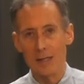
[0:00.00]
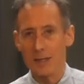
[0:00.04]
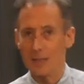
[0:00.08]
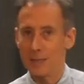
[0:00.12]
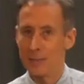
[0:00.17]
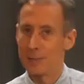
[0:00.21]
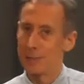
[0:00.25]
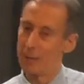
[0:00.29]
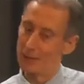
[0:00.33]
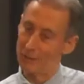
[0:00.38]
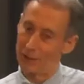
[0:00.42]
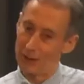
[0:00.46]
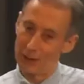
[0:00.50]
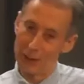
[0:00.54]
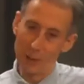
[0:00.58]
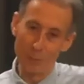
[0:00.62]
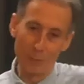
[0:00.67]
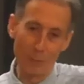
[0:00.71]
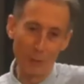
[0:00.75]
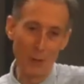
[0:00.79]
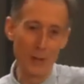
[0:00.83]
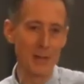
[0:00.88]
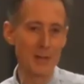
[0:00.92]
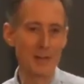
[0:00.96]
So my final
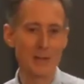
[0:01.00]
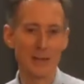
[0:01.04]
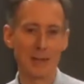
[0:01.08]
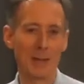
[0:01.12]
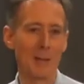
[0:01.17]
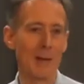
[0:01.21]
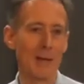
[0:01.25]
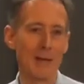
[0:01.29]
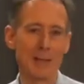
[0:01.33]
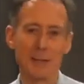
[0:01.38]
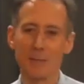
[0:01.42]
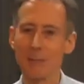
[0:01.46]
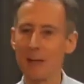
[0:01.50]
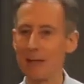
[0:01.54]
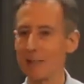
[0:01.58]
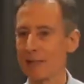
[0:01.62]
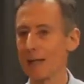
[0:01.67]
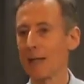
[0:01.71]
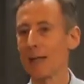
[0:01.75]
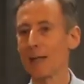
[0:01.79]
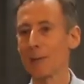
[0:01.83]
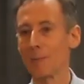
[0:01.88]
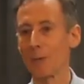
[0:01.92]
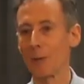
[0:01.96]
point is to go back to my
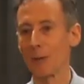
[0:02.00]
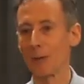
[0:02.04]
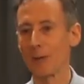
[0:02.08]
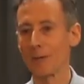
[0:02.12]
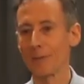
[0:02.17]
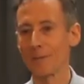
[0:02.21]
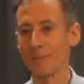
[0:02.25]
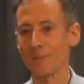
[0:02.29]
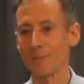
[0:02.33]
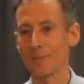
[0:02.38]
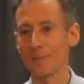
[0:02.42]
starting point.